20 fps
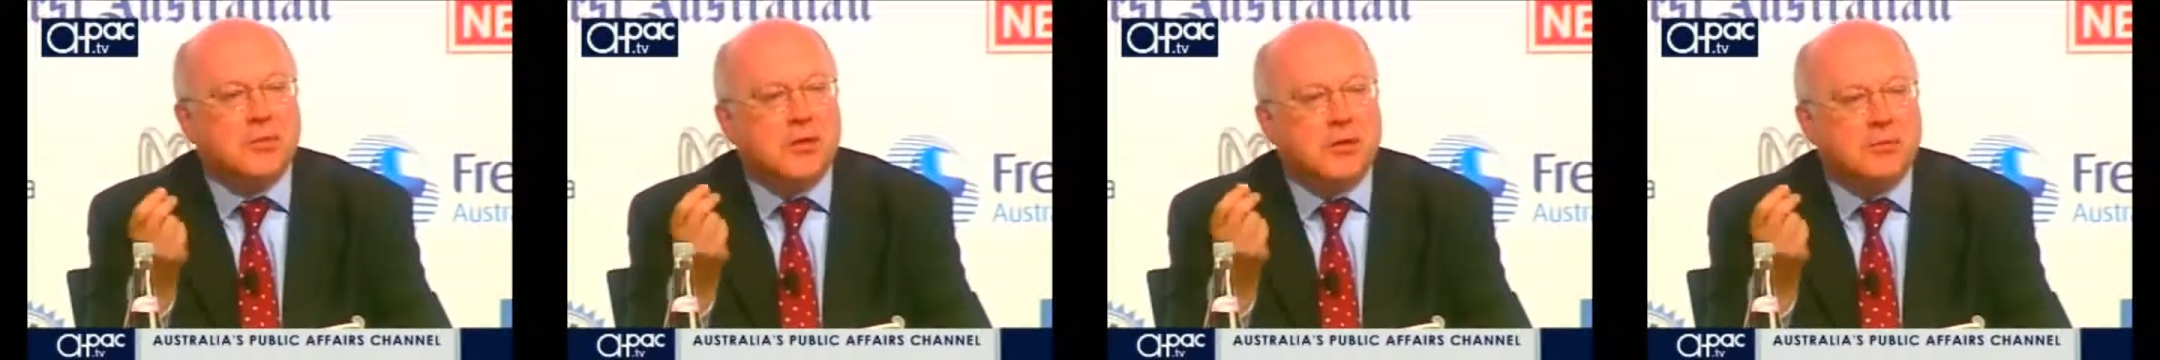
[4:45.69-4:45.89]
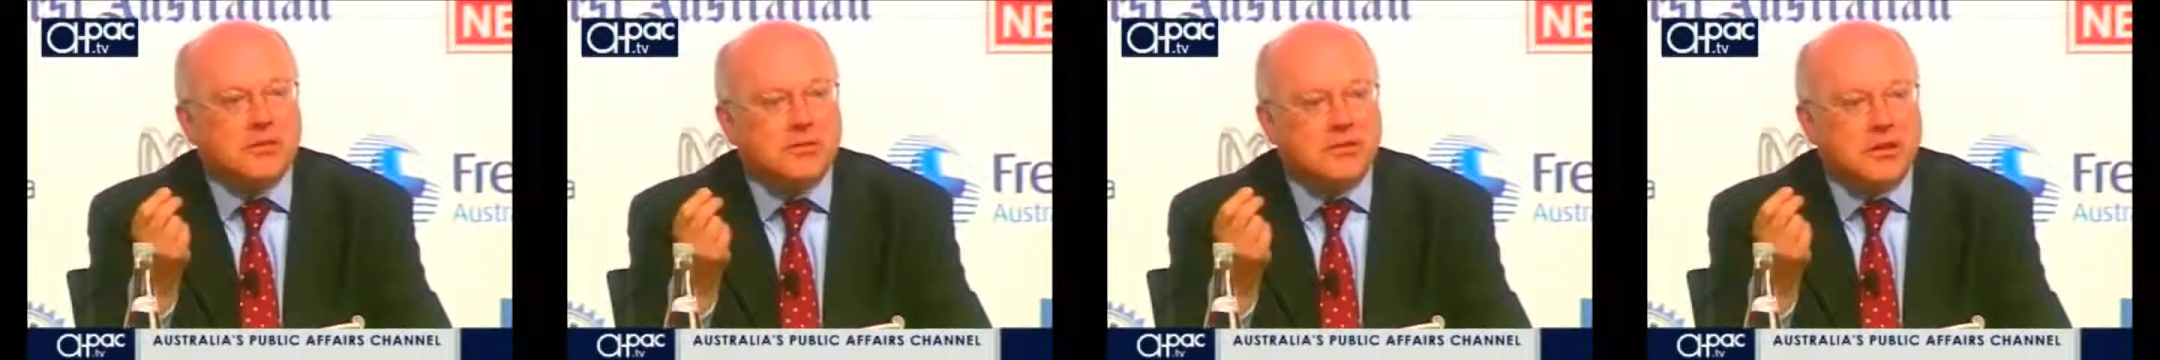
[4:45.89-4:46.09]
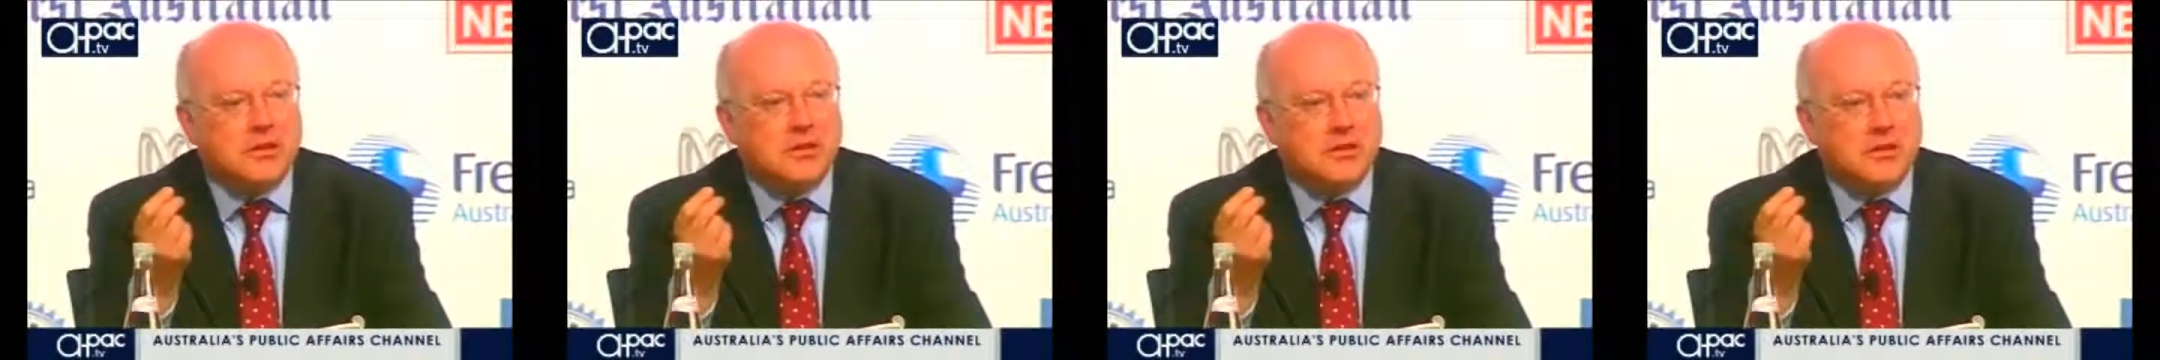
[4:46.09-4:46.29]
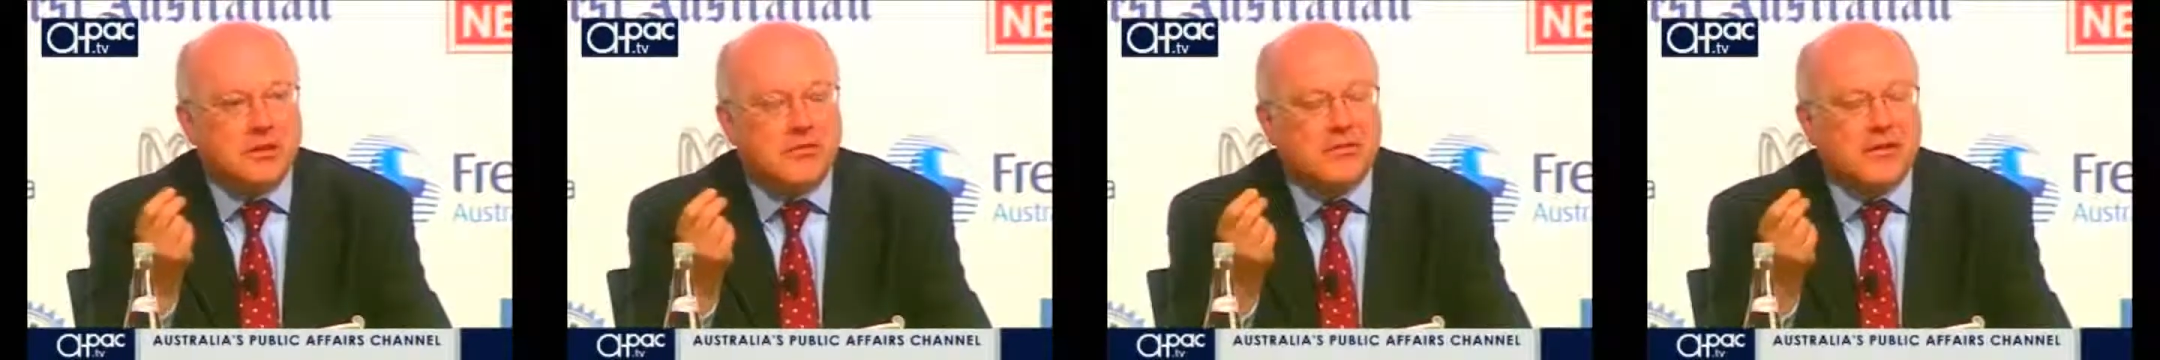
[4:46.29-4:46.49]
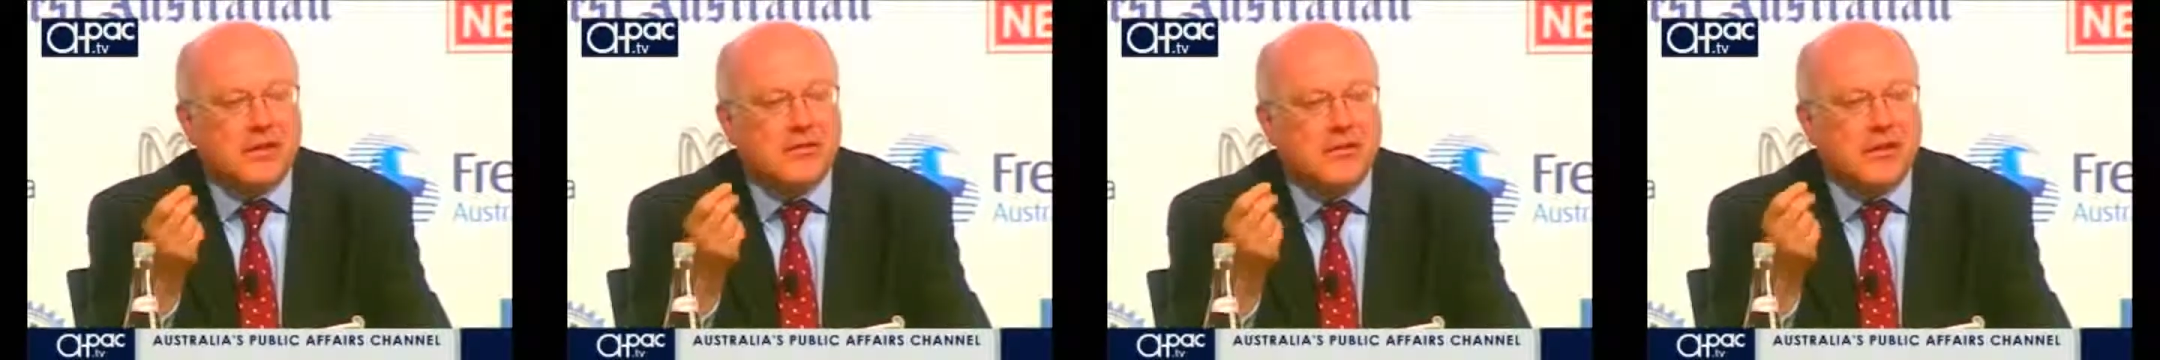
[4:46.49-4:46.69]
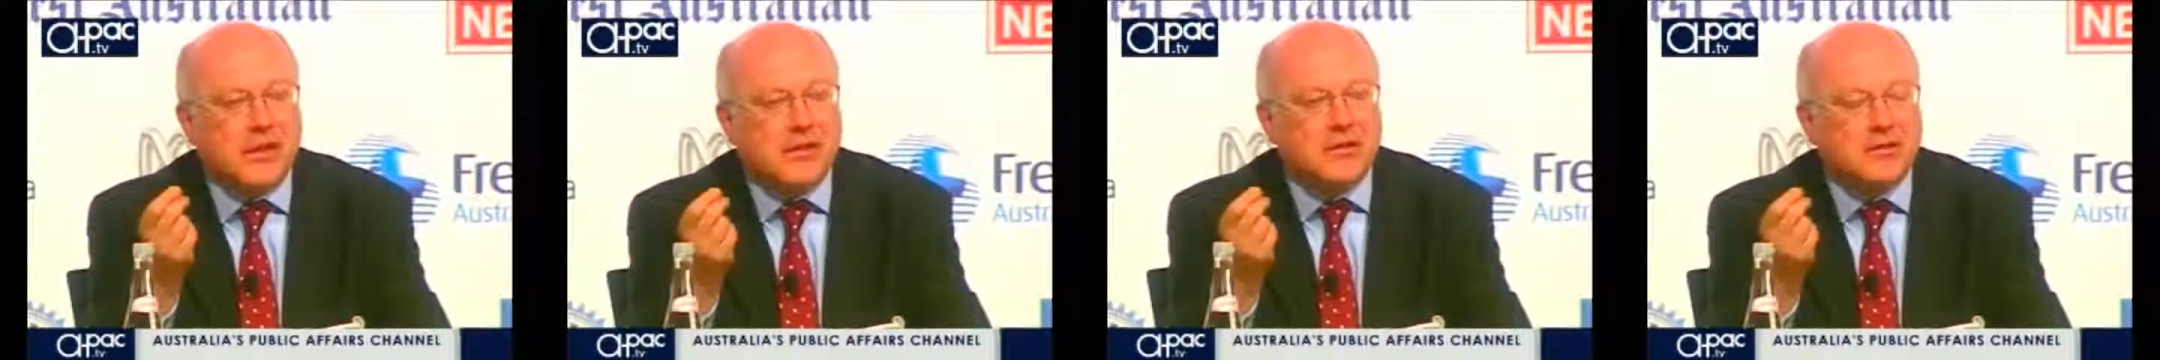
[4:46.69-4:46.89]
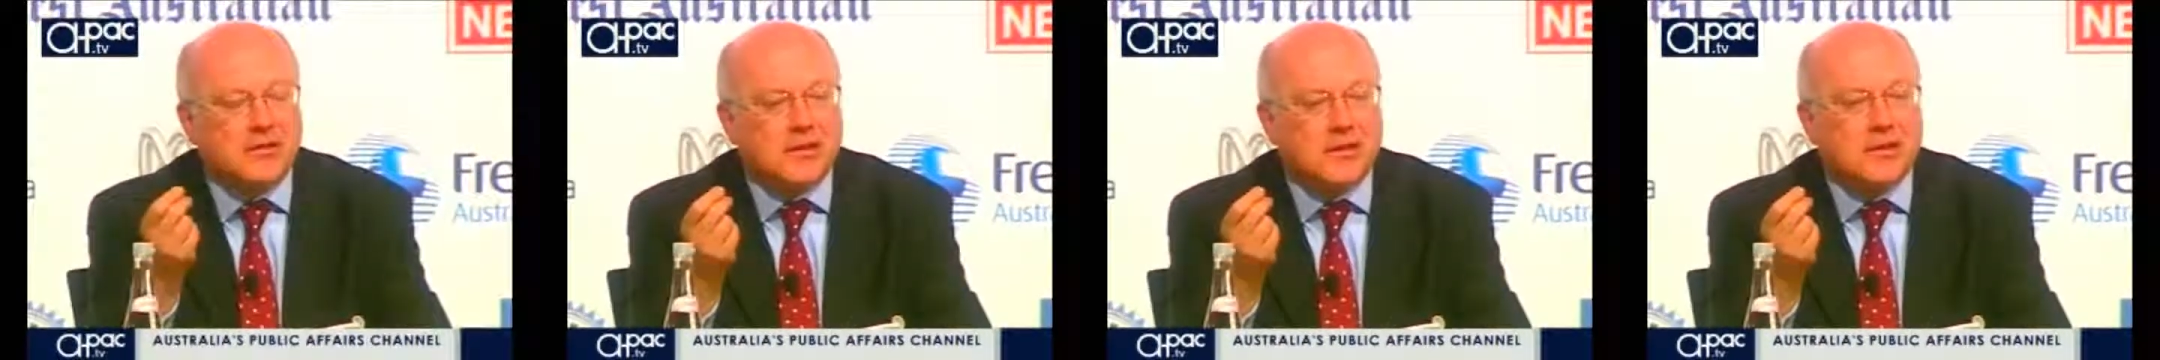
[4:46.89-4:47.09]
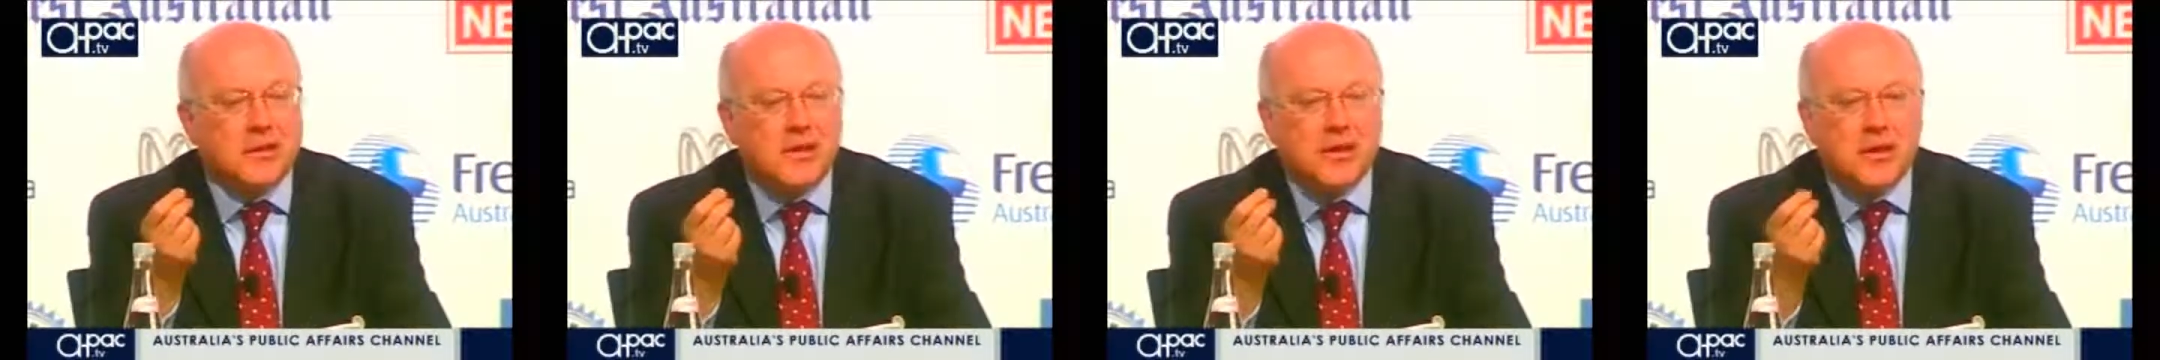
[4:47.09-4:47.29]
proposition. If ever there was
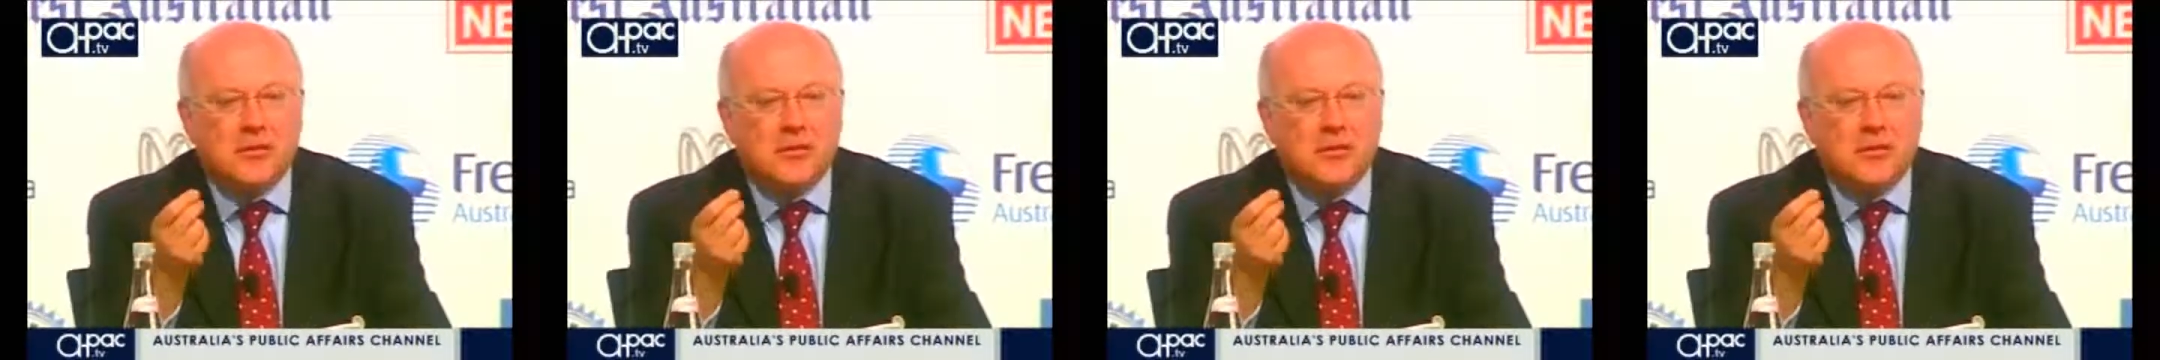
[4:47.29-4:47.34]
a